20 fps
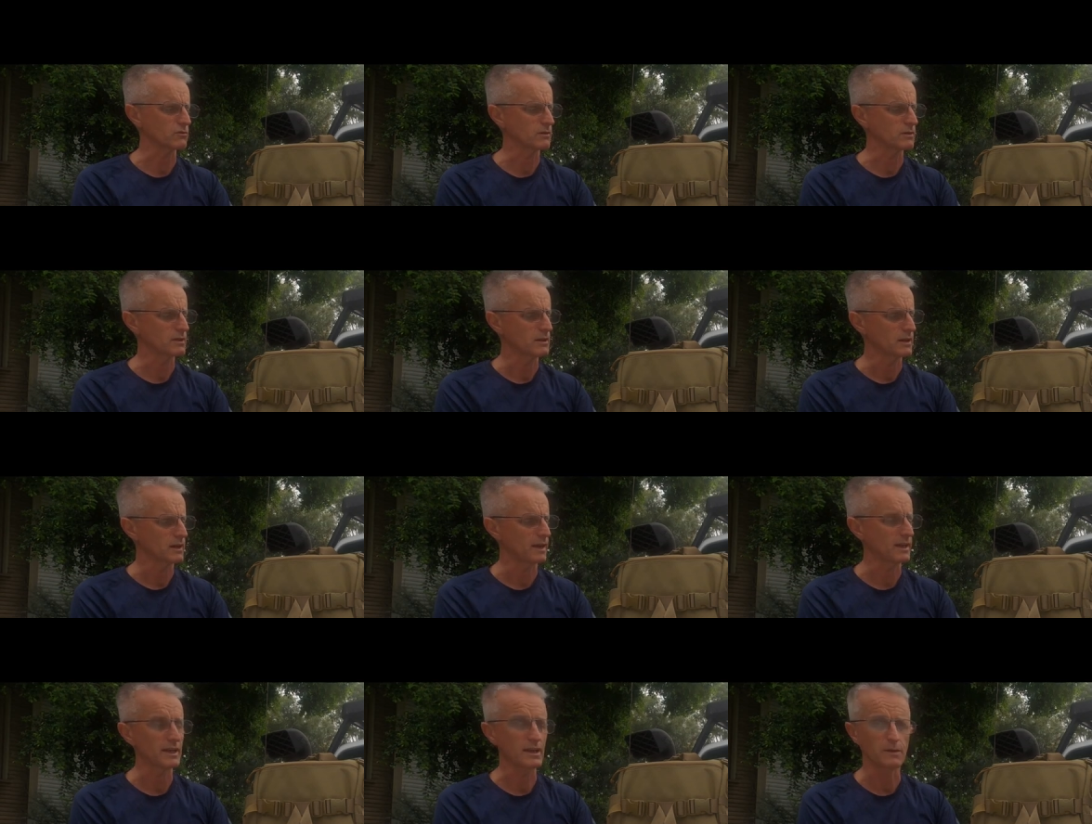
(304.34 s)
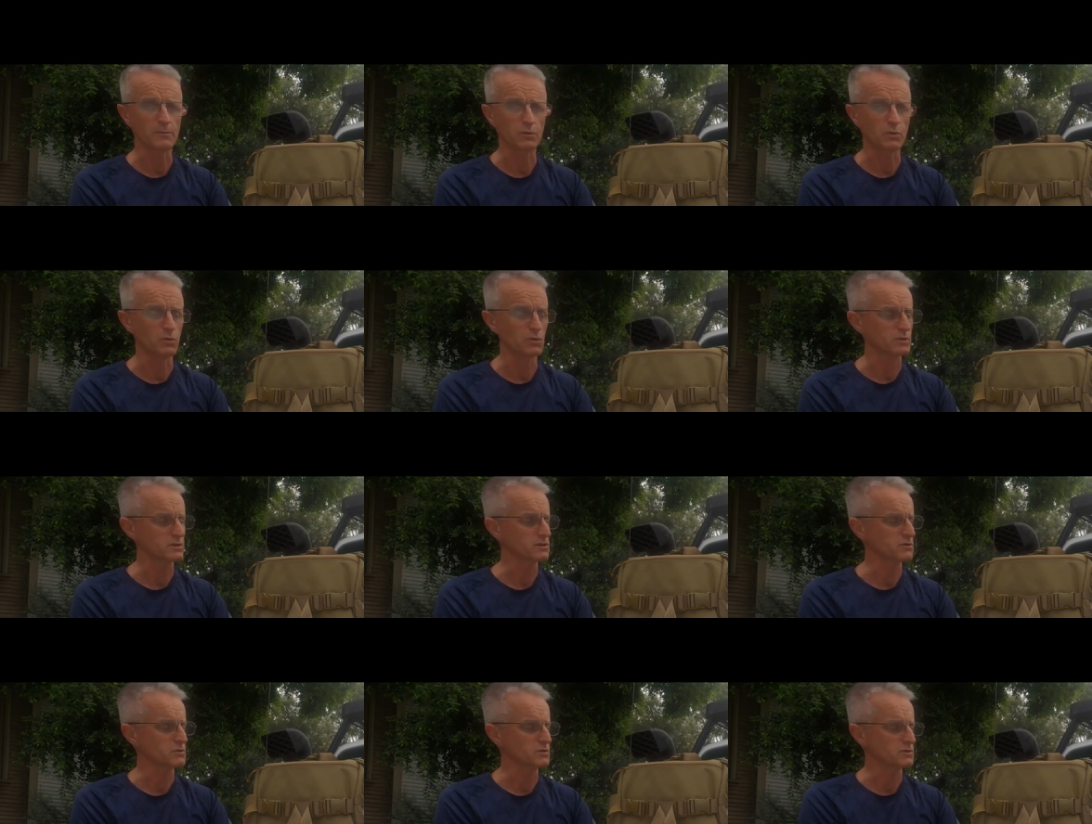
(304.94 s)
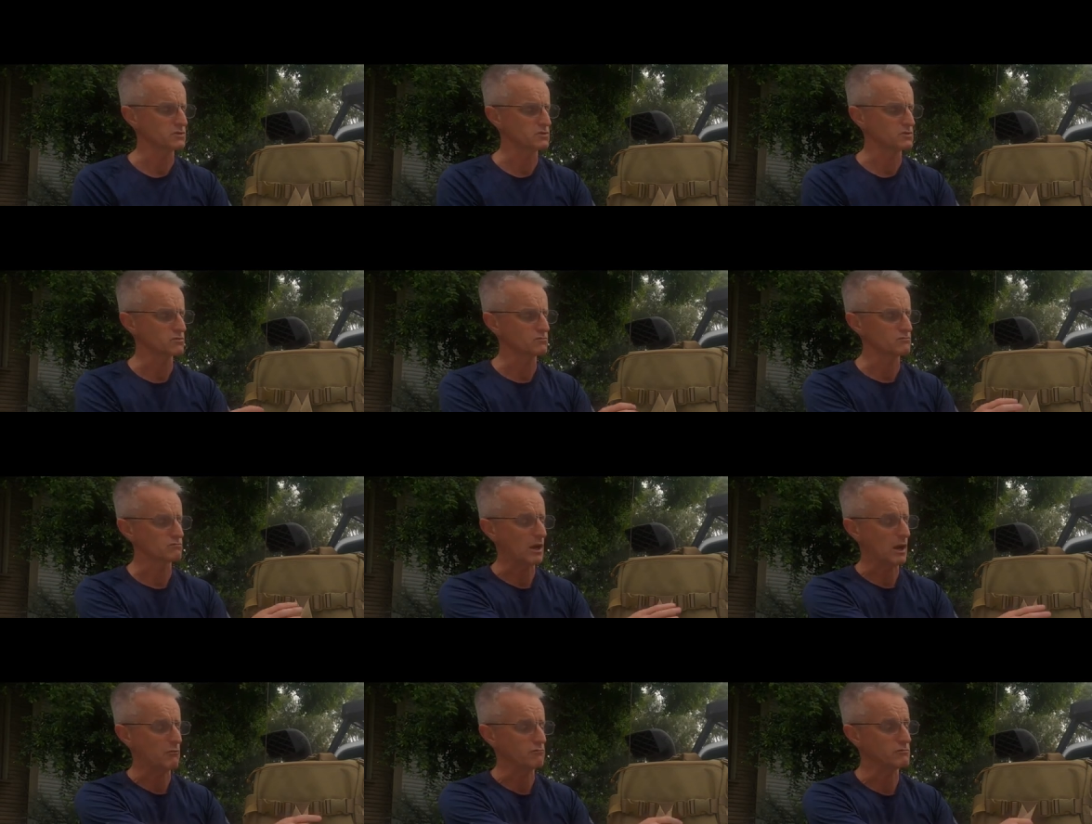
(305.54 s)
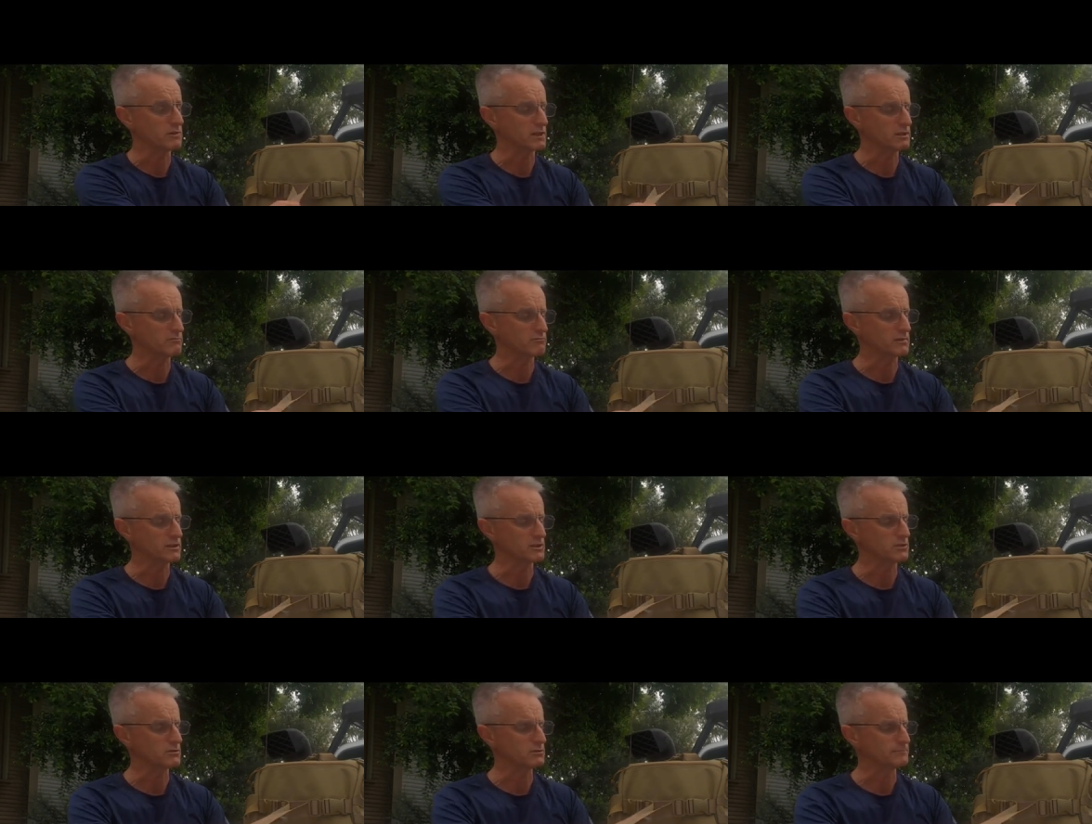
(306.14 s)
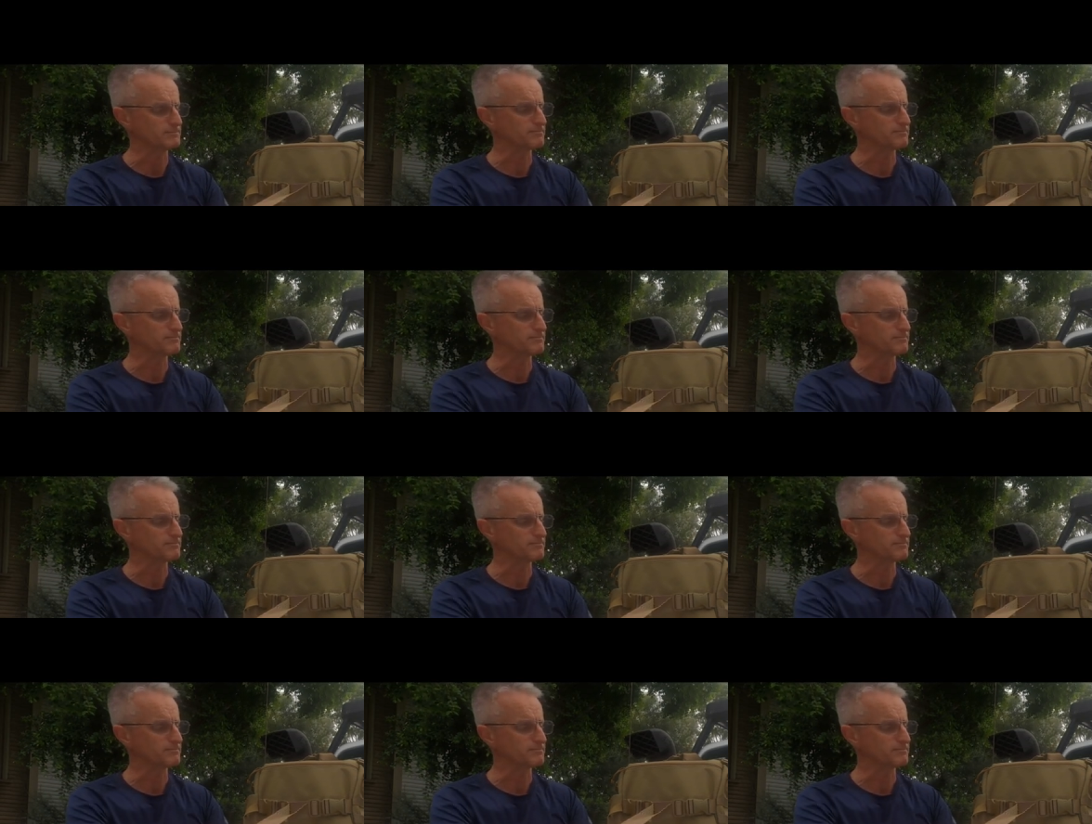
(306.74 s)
through airports, which is a really, really